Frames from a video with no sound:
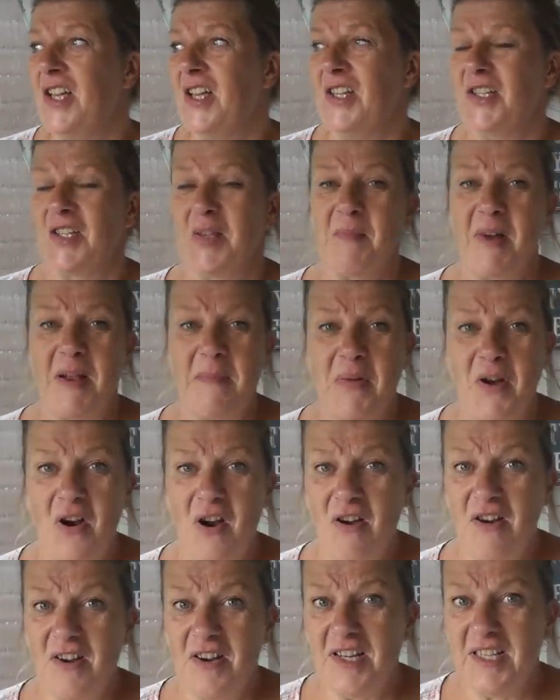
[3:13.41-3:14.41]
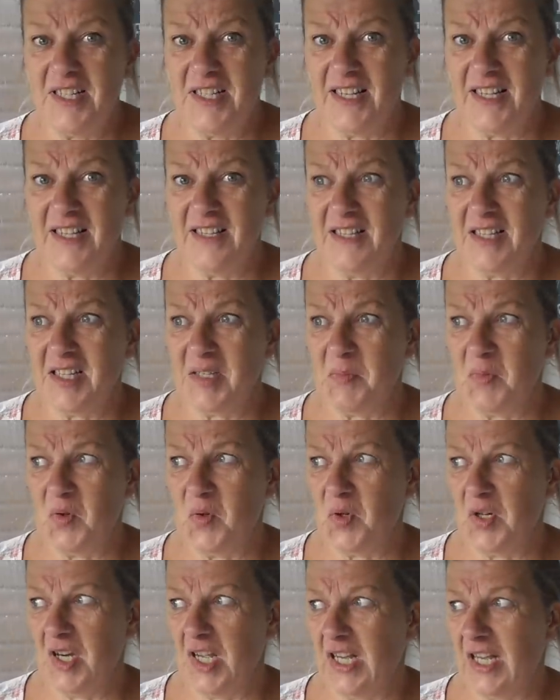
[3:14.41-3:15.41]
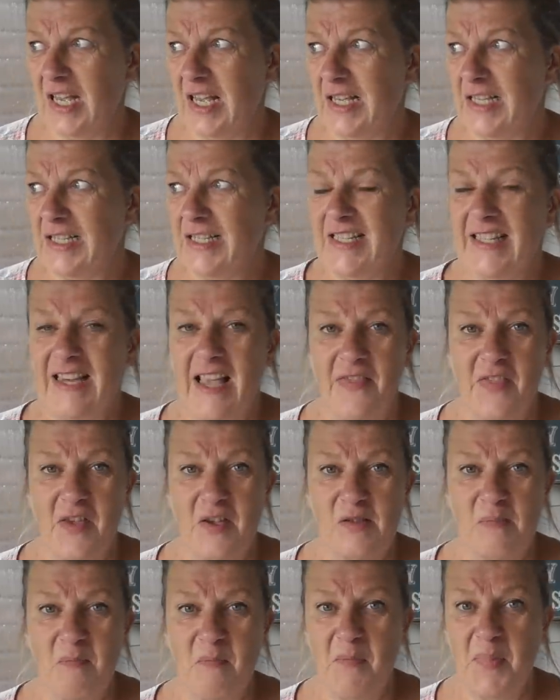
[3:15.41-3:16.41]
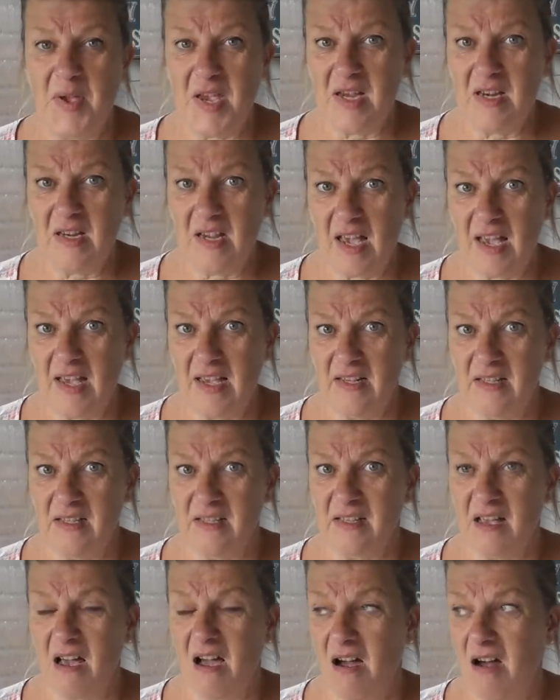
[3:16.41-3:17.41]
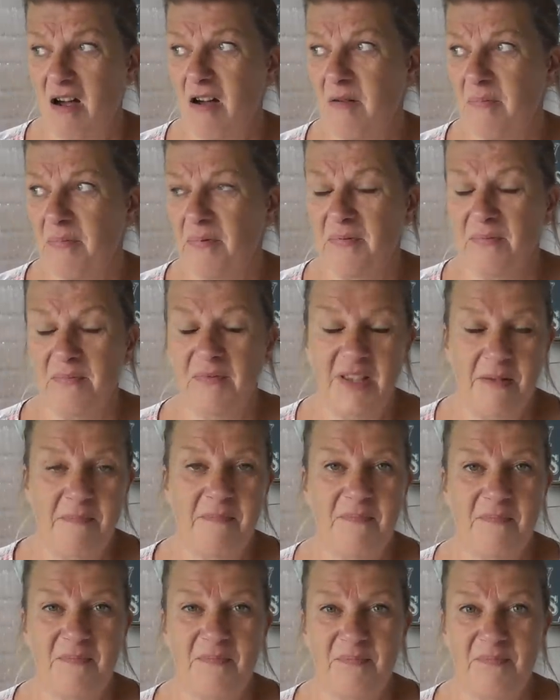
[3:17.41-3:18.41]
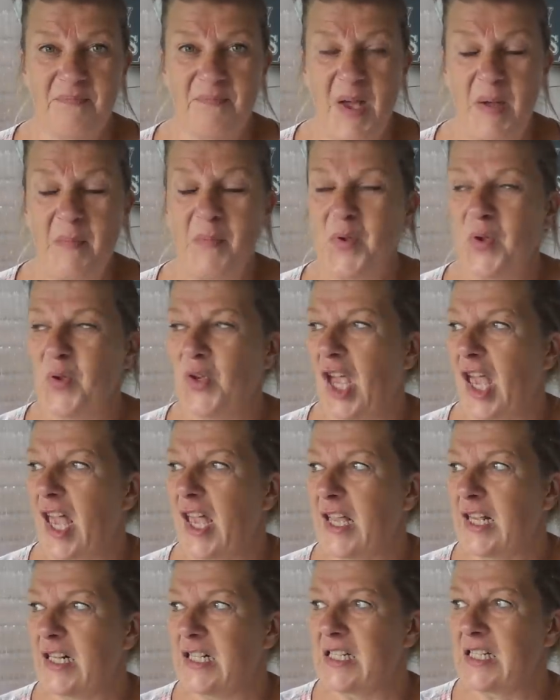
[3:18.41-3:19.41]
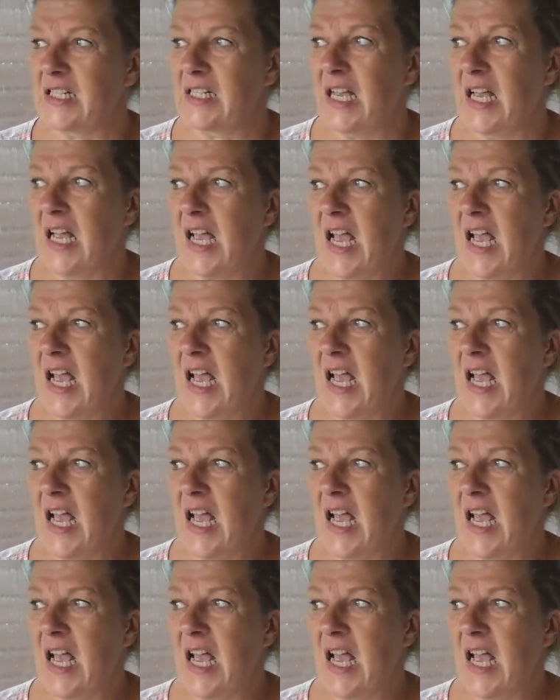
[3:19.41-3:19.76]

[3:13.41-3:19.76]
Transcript: So my priority this morning is to get those bean canes up, the bamboo canes,